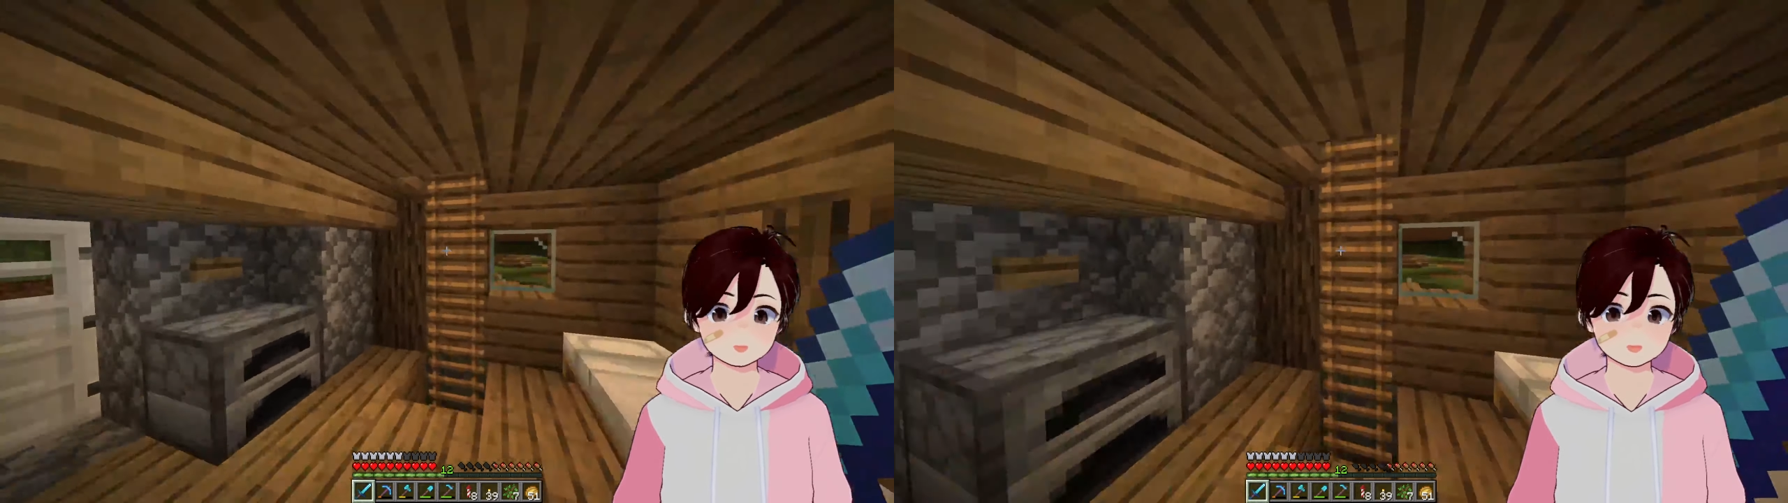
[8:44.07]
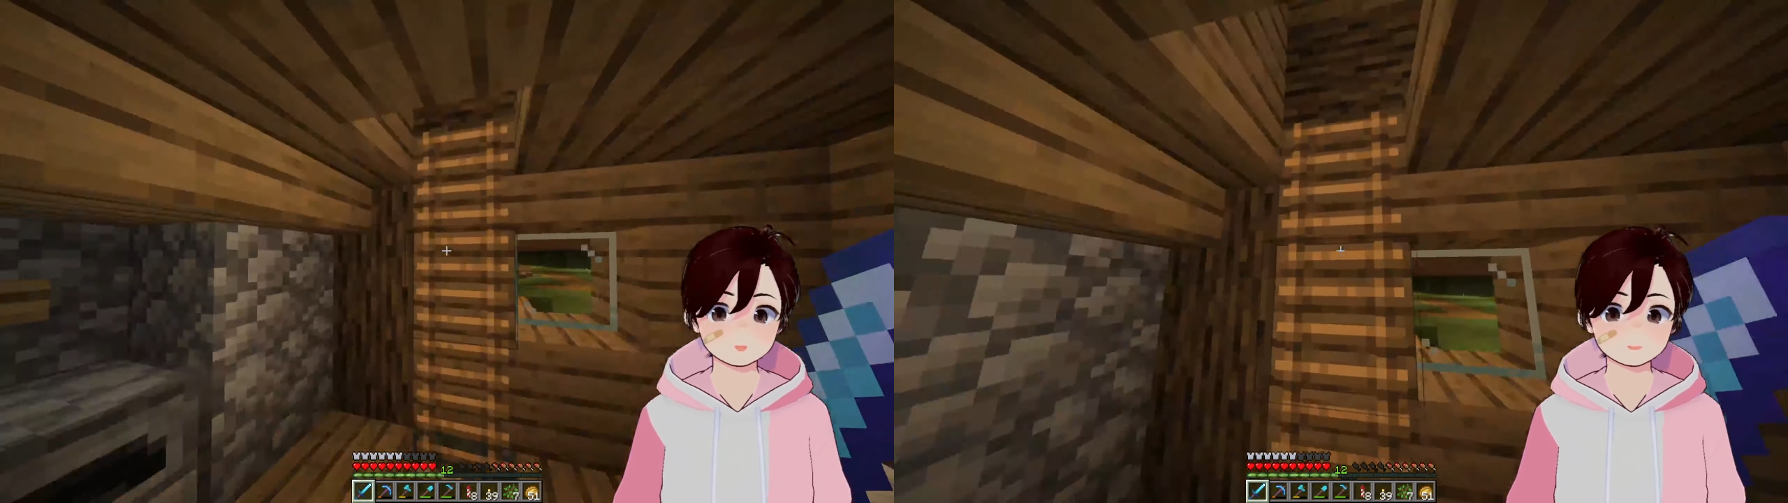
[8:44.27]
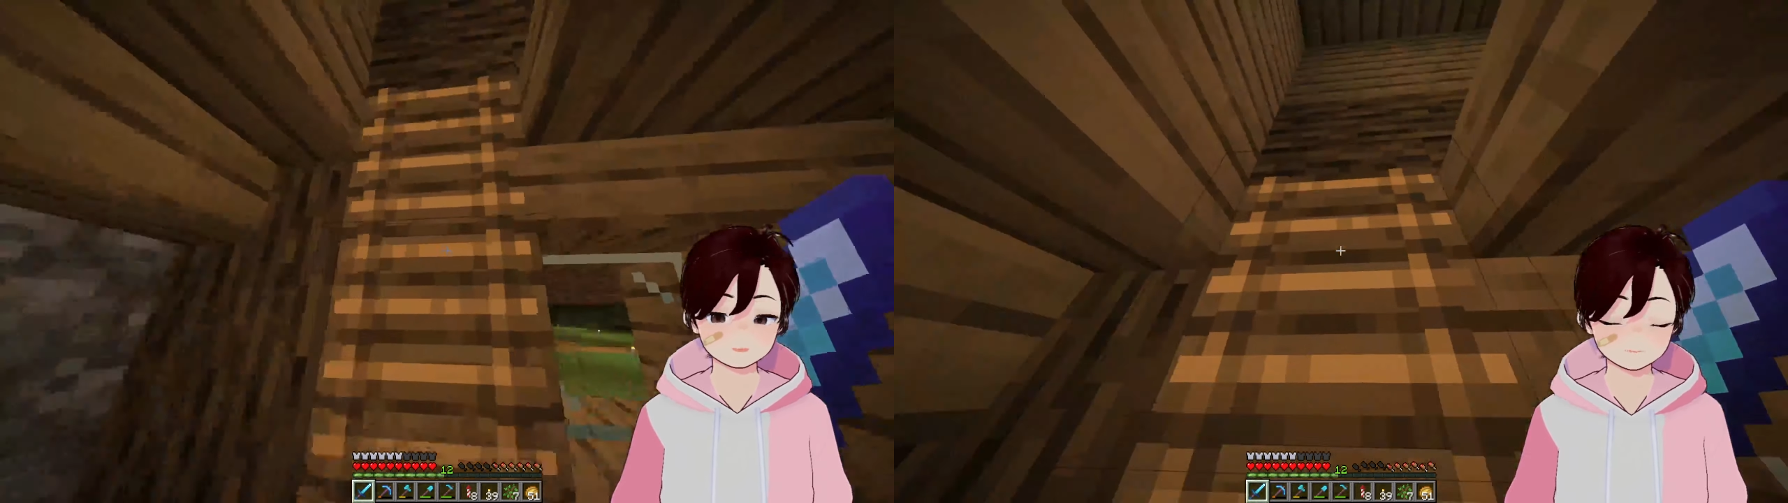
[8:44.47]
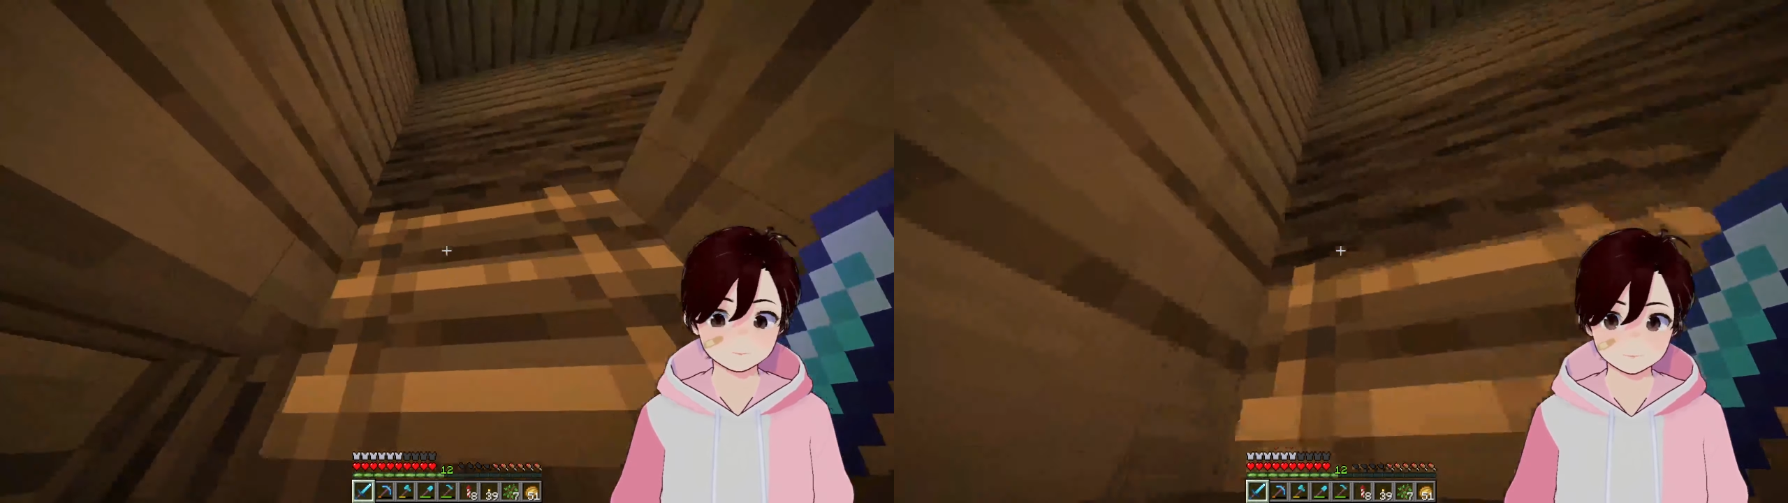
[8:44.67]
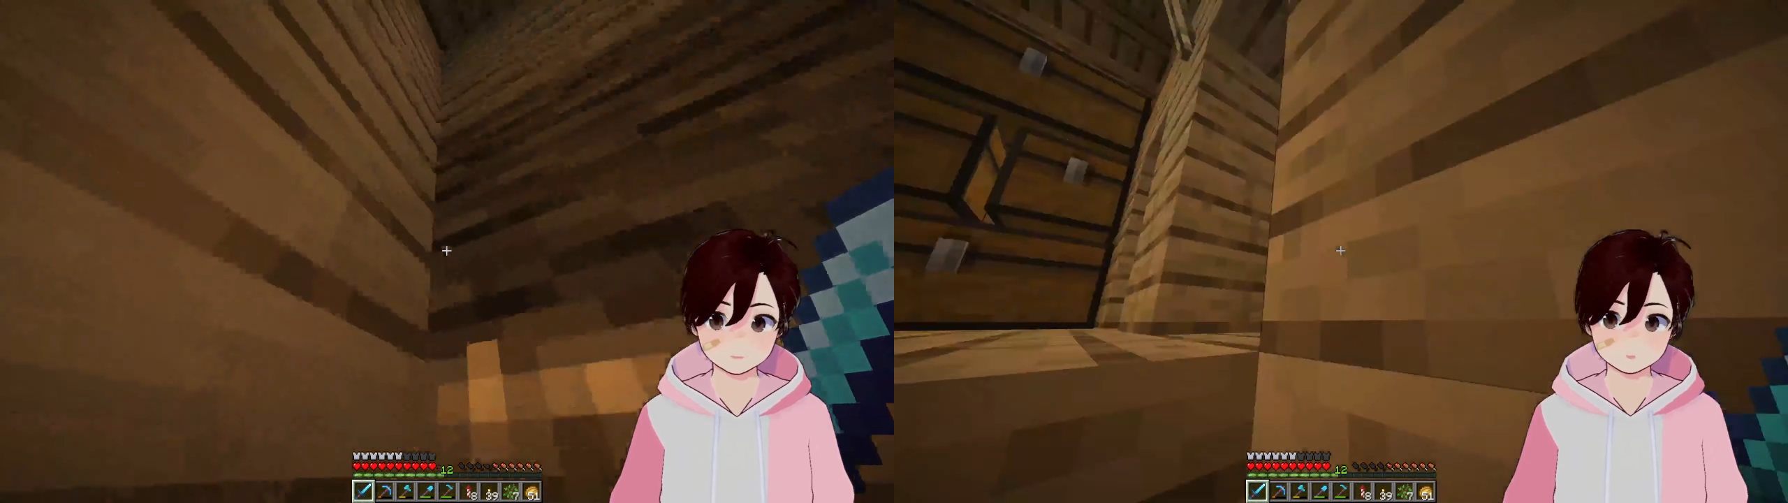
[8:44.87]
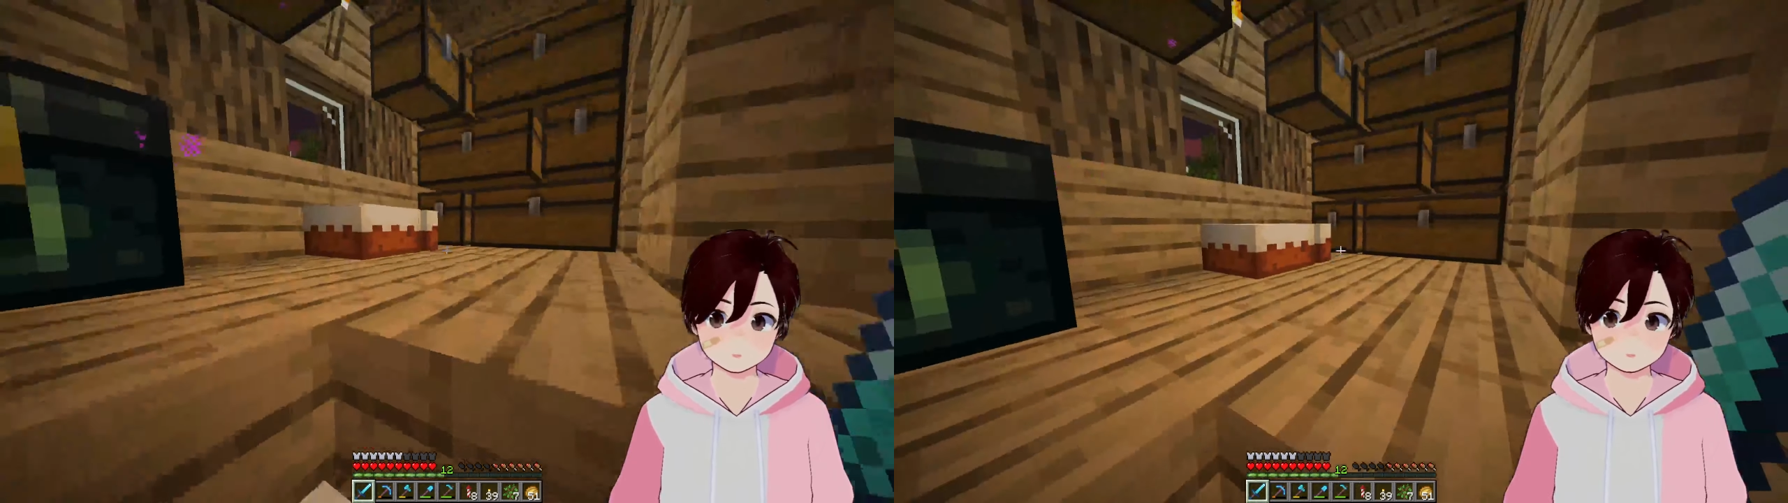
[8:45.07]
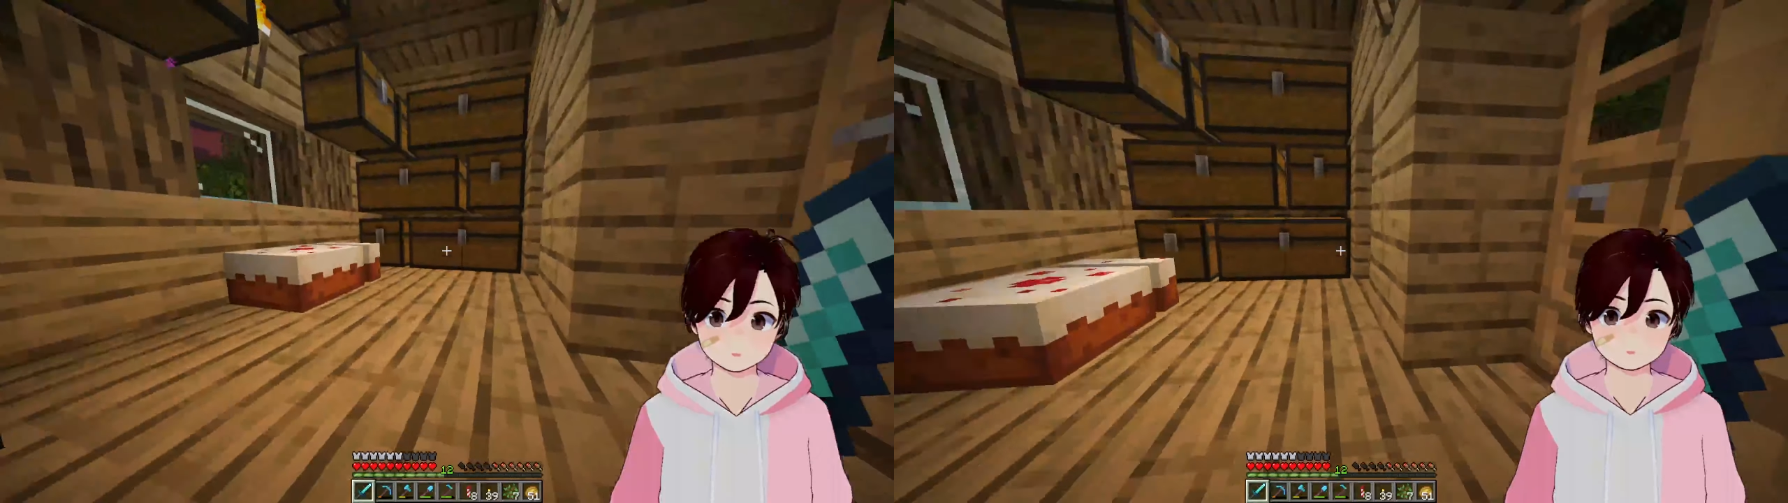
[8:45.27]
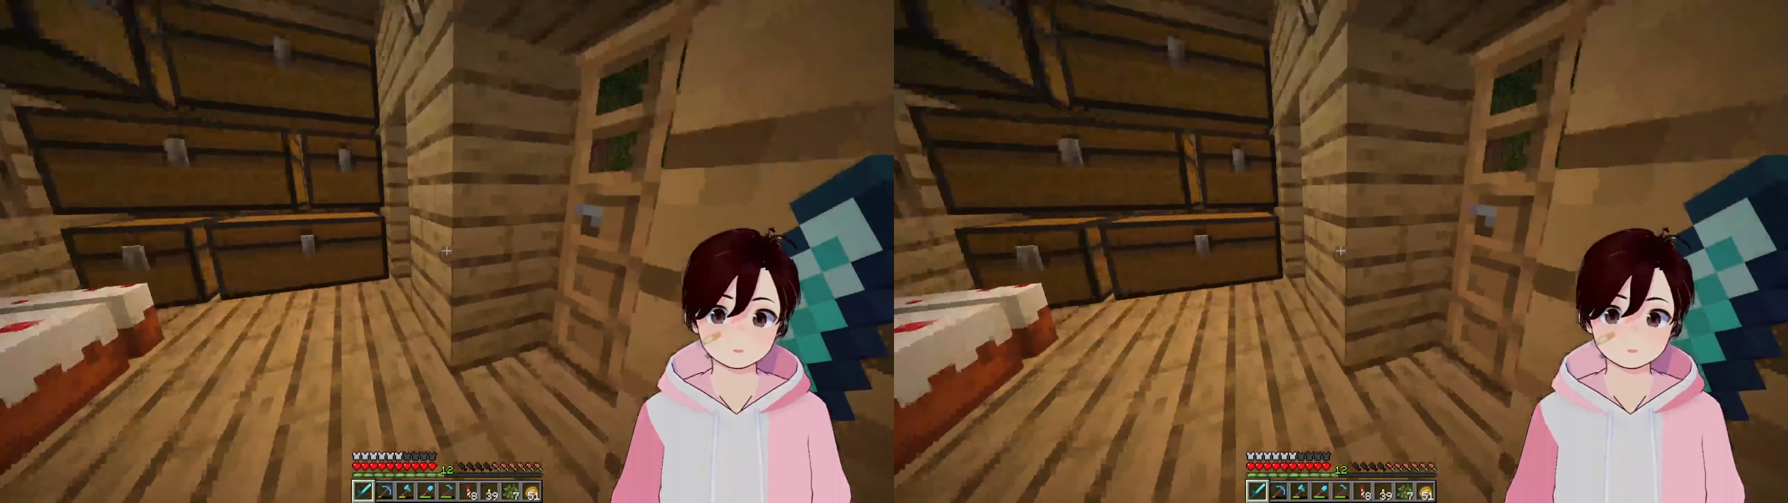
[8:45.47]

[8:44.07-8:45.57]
My plan for this, however,